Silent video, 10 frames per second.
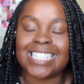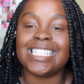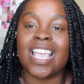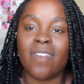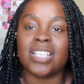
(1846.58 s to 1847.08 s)

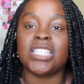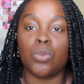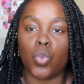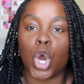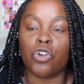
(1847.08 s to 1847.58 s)
Give us
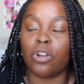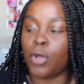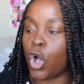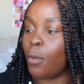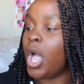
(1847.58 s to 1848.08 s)
some work from
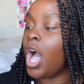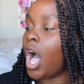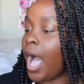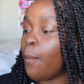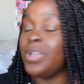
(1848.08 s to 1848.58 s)
home.
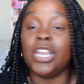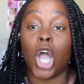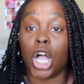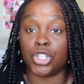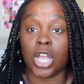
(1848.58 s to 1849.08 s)
We need
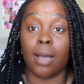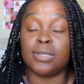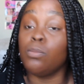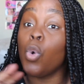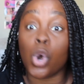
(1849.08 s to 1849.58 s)
odd
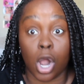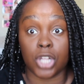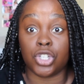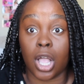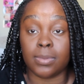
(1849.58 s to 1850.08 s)
jobs, more
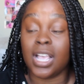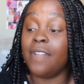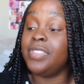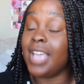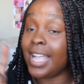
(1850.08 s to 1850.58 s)
odd jobs.
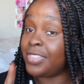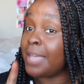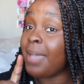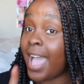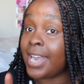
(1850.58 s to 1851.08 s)

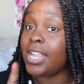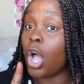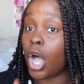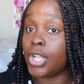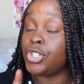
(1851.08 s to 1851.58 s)
Them adding
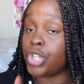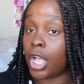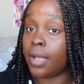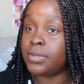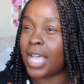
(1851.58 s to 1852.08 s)
odd
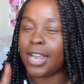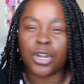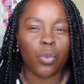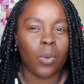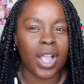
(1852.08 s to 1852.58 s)
jobs, I don't
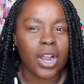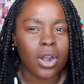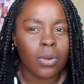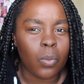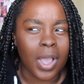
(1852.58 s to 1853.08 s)
know
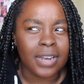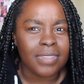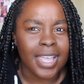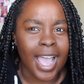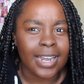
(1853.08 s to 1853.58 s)
when
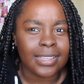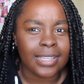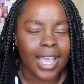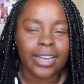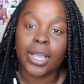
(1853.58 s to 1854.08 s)
they added
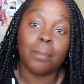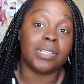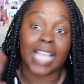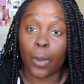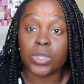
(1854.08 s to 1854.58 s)
that,
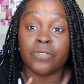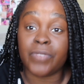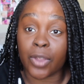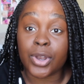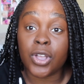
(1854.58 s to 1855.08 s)
but that was a
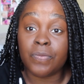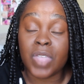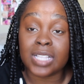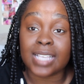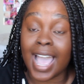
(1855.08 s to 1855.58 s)
very good
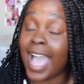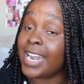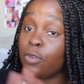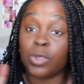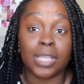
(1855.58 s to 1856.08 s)
thing to
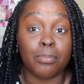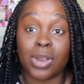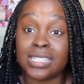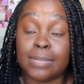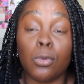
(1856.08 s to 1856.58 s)
add. It really
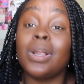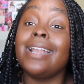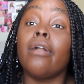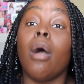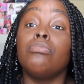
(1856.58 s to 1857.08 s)
brings in more
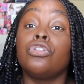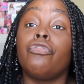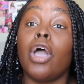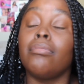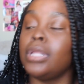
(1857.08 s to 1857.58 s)
income to the
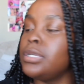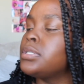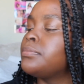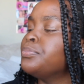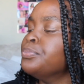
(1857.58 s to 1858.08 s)
families.